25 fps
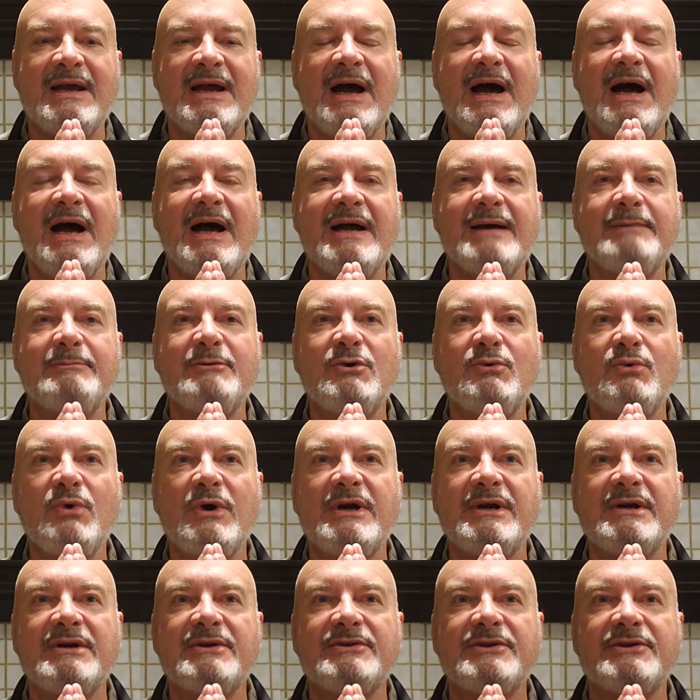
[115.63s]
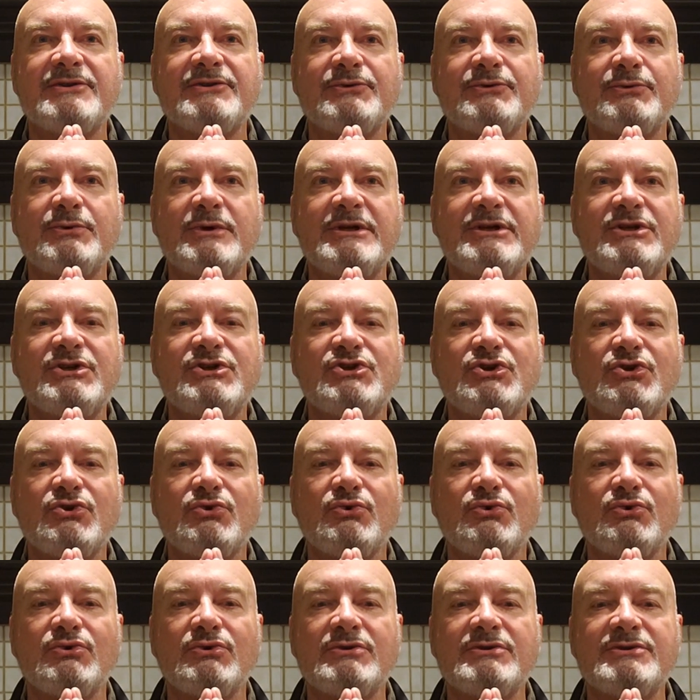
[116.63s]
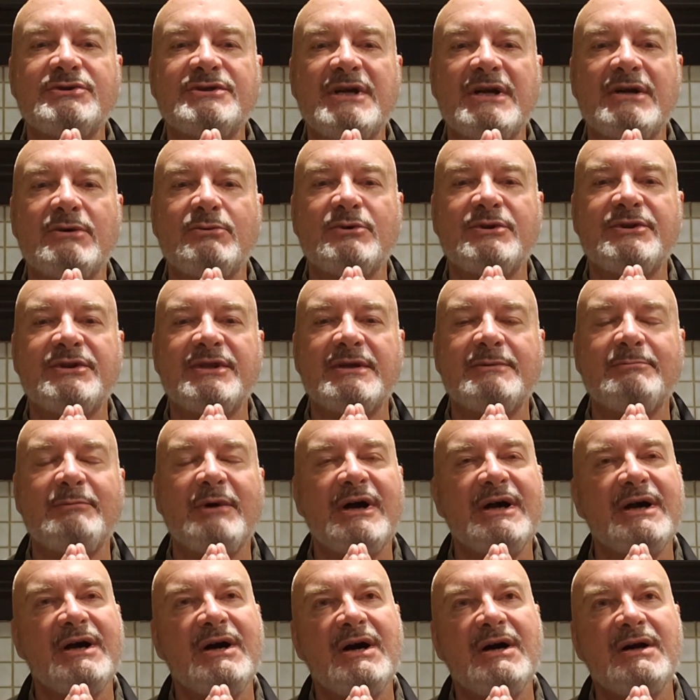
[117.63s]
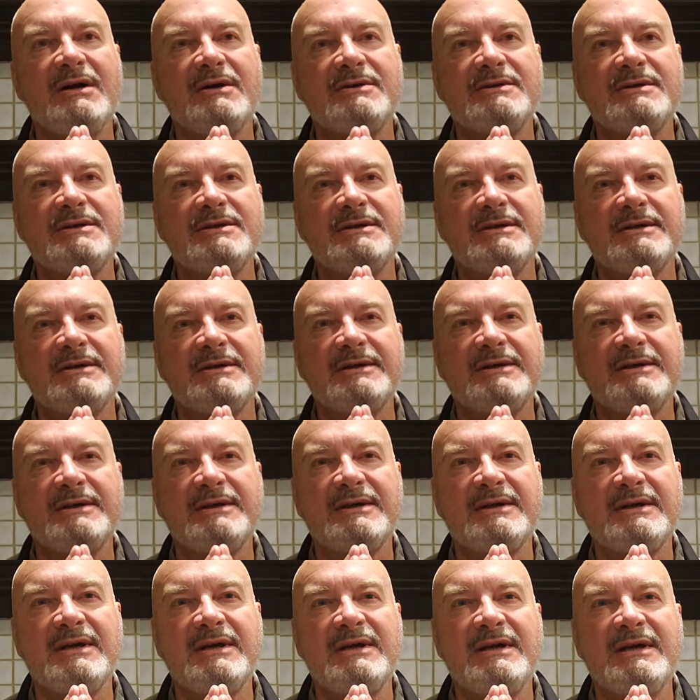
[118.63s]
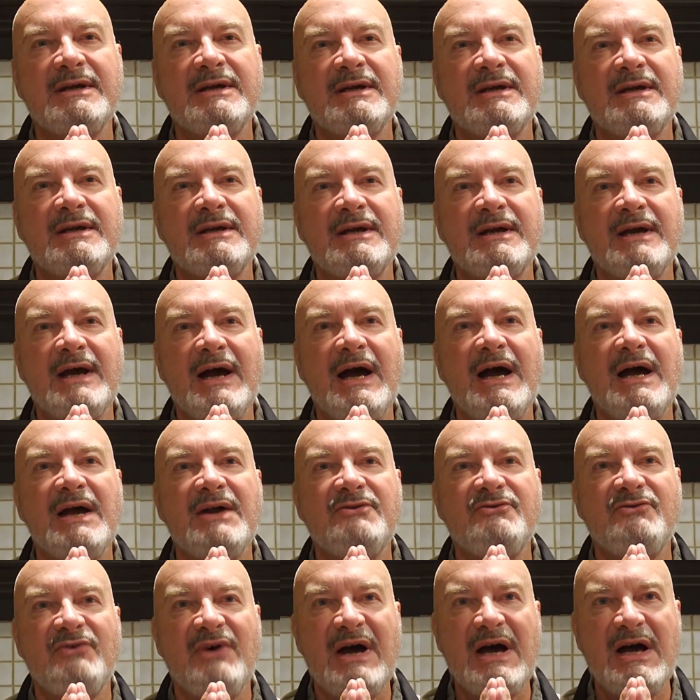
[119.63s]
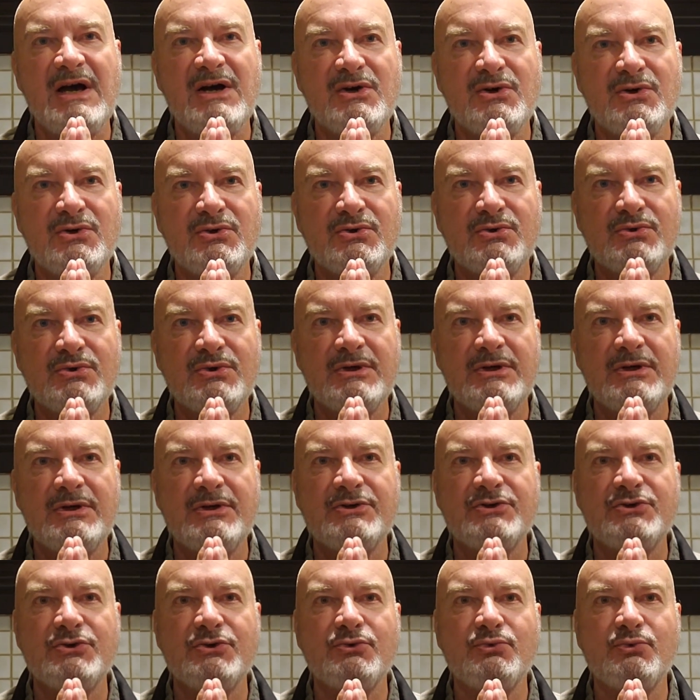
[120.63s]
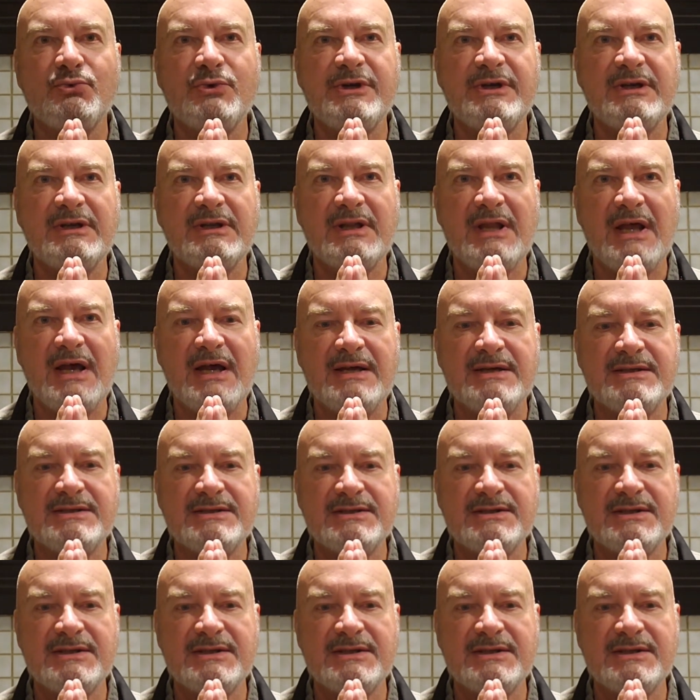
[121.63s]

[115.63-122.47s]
I am aware the three jewels are within my heart. I vow to realize